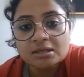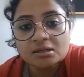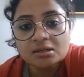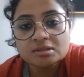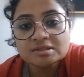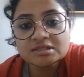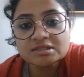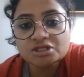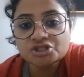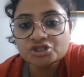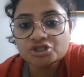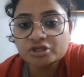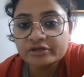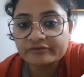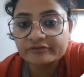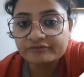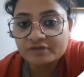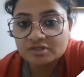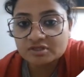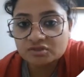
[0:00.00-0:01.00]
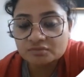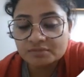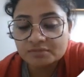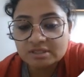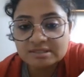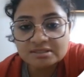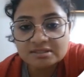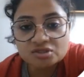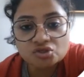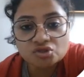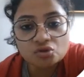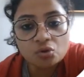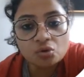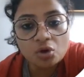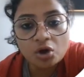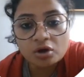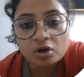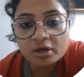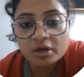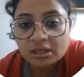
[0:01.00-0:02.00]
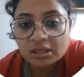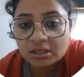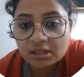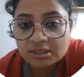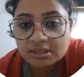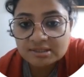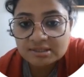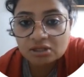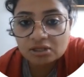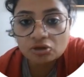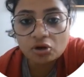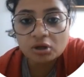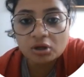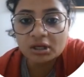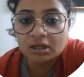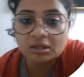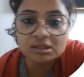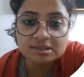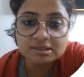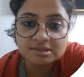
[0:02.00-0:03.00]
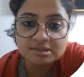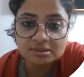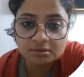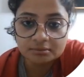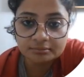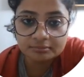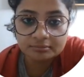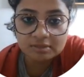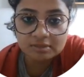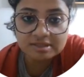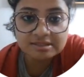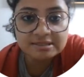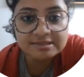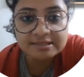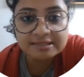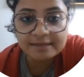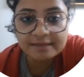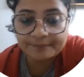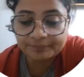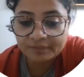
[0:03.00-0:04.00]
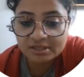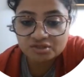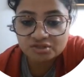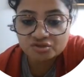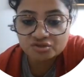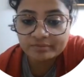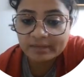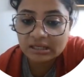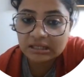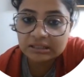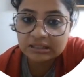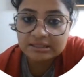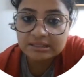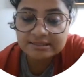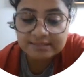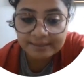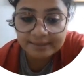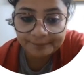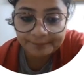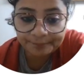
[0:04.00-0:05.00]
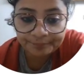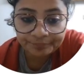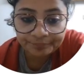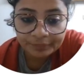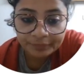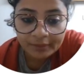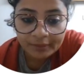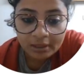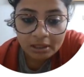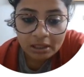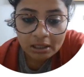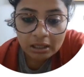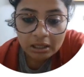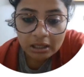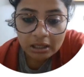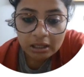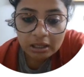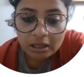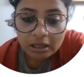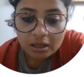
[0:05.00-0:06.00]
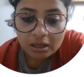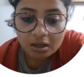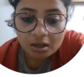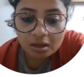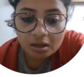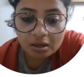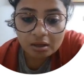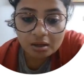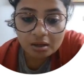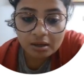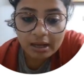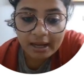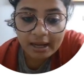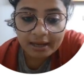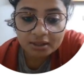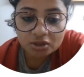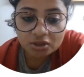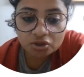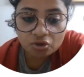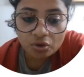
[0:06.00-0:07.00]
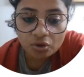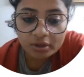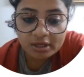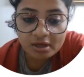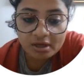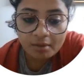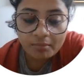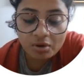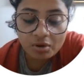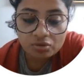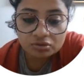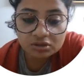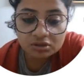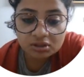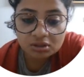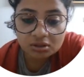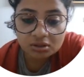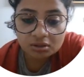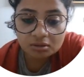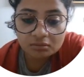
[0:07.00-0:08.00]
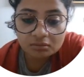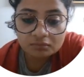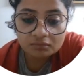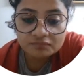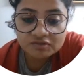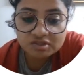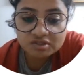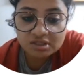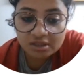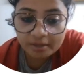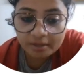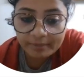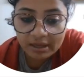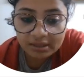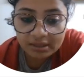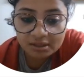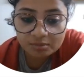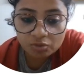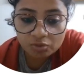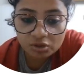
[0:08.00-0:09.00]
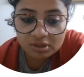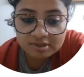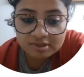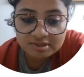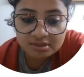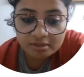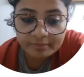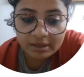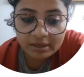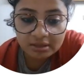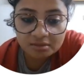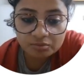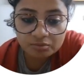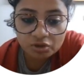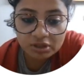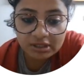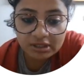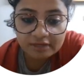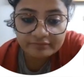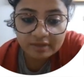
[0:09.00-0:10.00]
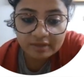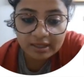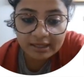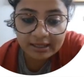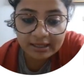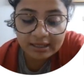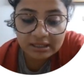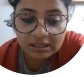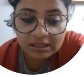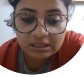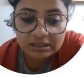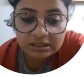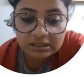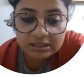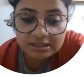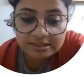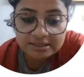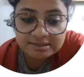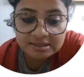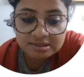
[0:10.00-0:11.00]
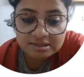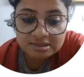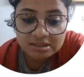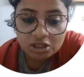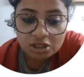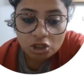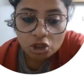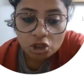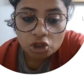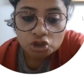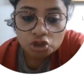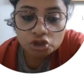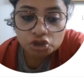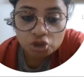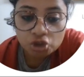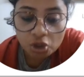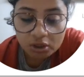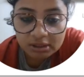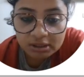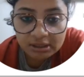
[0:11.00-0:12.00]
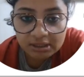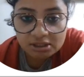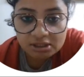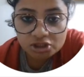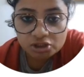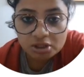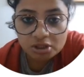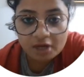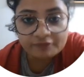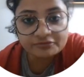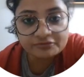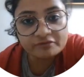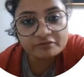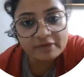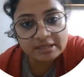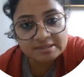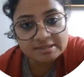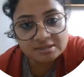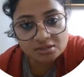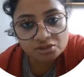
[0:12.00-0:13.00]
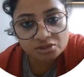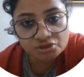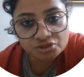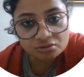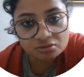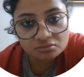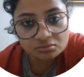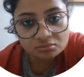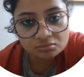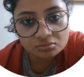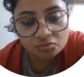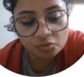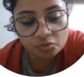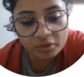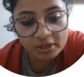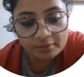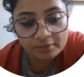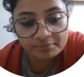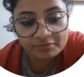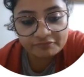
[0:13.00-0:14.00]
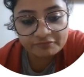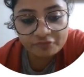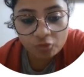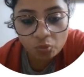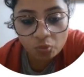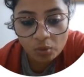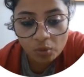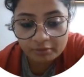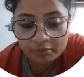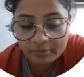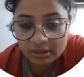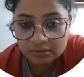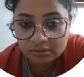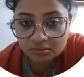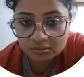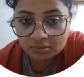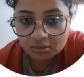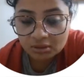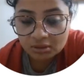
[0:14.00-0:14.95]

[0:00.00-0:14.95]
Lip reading: stationary phase, means it's no longer increasing nor decreasing, it's the same, it's remaining the same. And talking about the serum antibody level again increases shortly after vaccination. Okay, before 1 month,